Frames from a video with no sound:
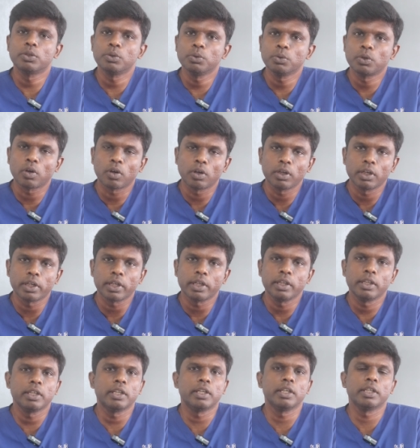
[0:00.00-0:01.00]
true
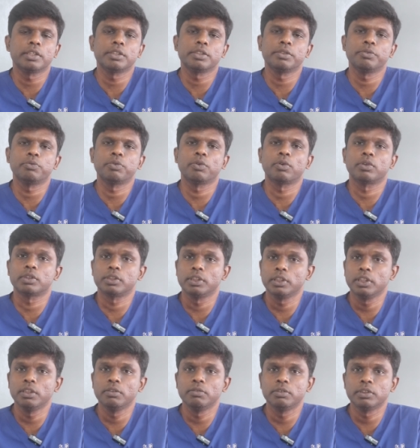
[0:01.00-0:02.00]
contraindication for
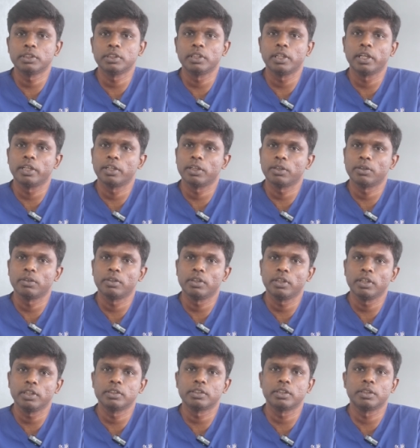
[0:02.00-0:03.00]
single visit
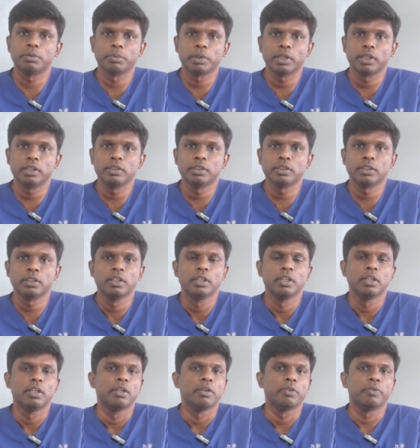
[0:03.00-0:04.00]
endodontics remains
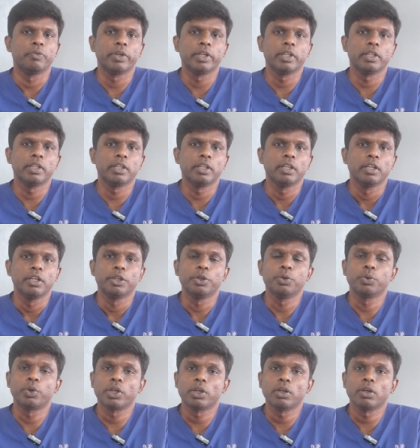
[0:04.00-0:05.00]
when
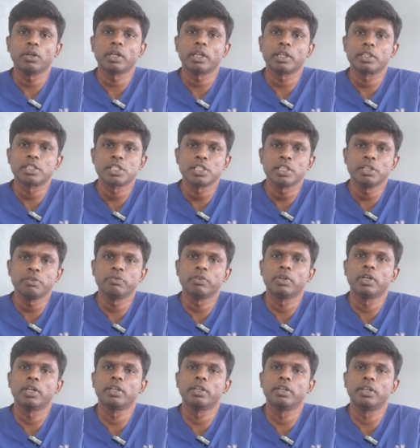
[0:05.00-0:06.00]
you cannot
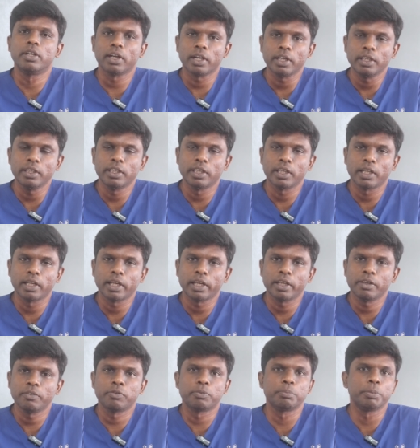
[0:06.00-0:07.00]
achieve a dry
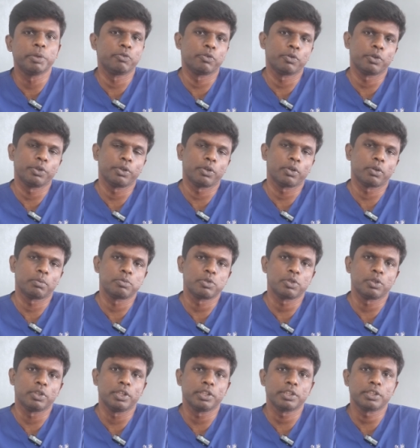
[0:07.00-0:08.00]
canal before your
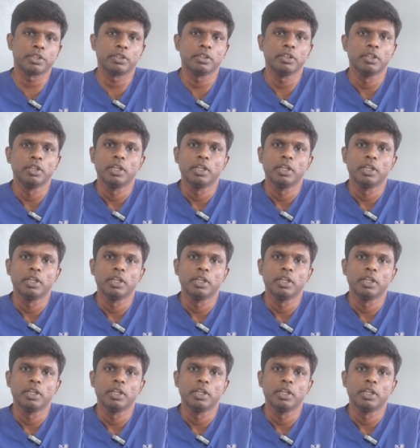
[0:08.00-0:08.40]
obturation.